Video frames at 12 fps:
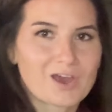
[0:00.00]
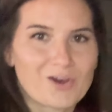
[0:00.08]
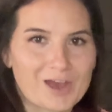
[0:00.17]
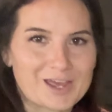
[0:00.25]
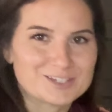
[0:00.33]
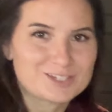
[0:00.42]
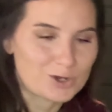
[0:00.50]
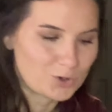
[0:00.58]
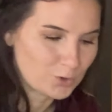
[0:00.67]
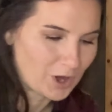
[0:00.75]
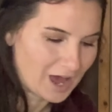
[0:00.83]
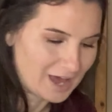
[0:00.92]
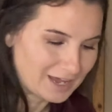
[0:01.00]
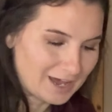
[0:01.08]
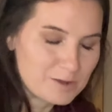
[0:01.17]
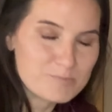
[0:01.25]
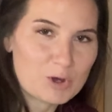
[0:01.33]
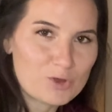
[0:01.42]
Okay, so I
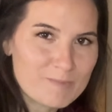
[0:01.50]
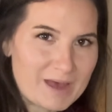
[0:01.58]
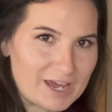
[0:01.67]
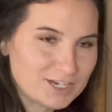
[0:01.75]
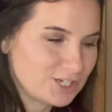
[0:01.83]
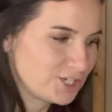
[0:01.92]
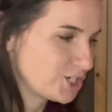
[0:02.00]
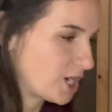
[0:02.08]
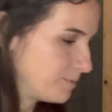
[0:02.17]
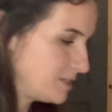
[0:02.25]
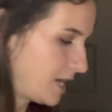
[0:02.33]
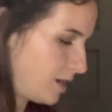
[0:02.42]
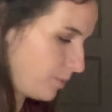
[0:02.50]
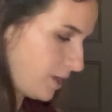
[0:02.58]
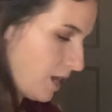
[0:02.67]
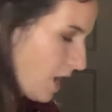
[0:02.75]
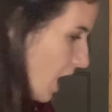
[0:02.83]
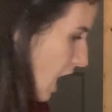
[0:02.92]
got both my onions chopped up.
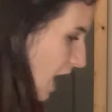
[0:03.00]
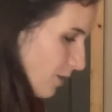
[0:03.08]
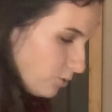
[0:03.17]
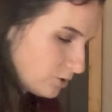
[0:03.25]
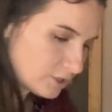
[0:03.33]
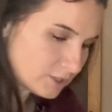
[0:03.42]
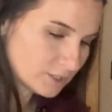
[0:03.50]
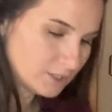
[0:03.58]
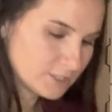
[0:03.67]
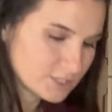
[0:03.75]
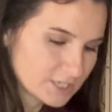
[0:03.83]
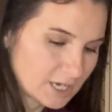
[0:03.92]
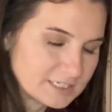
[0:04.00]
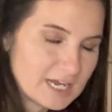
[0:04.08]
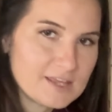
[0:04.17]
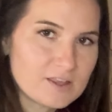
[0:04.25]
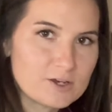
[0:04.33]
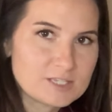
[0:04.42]
I will
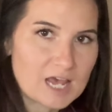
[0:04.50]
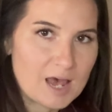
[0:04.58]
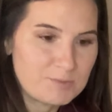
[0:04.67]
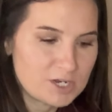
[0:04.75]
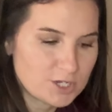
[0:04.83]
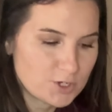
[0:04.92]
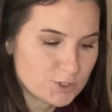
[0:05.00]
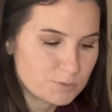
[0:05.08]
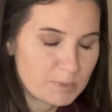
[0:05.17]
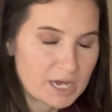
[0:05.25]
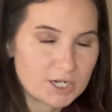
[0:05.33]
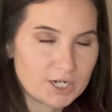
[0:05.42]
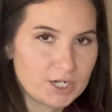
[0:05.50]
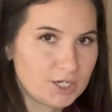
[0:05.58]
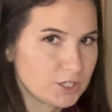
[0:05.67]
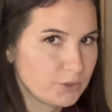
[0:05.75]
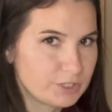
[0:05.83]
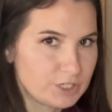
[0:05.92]
saute those. I'm going to use butter.
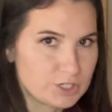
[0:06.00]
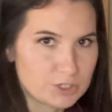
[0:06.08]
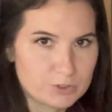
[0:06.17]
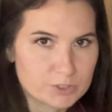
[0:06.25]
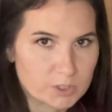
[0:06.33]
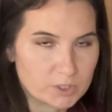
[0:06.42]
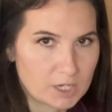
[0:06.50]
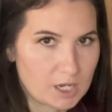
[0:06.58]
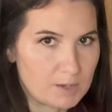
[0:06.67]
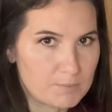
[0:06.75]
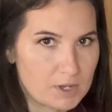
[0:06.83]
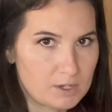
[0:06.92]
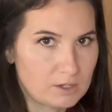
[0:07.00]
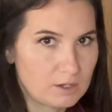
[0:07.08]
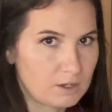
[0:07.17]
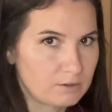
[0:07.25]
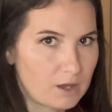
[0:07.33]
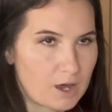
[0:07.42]
You can use
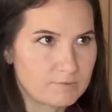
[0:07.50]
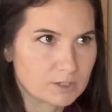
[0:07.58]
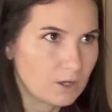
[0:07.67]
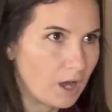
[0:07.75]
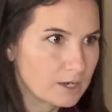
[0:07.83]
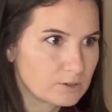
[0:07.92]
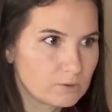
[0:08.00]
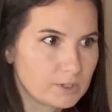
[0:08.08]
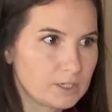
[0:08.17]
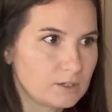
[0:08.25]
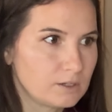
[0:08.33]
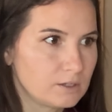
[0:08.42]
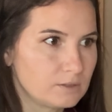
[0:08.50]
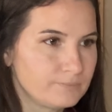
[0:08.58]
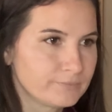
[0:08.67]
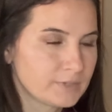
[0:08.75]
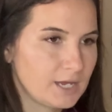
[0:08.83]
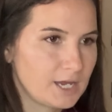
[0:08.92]
avocado oil,
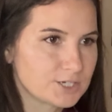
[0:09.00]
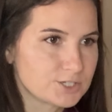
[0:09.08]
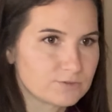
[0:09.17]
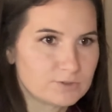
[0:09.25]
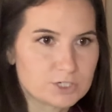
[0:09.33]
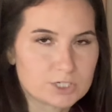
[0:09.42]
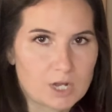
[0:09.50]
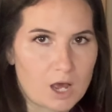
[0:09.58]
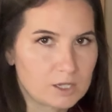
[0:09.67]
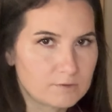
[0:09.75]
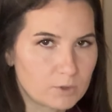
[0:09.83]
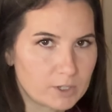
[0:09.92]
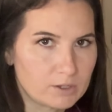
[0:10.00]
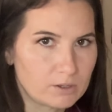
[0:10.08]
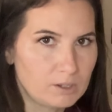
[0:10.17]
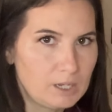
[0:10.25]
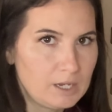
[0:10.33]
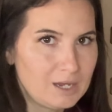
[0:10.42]
extra virgin olive
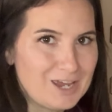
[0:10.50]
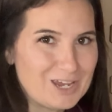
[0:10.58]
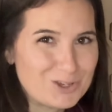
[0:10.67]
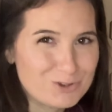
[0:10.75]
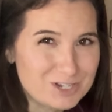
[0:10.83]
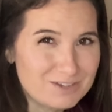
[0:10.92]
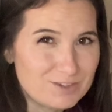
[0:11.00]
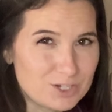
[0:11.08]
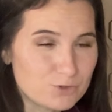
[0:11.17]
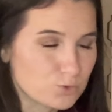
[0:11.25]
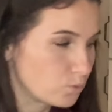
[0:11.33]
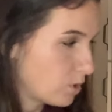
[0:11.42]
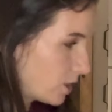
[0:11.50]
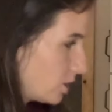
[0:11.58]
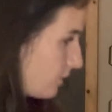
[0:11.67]
oil. You can even use water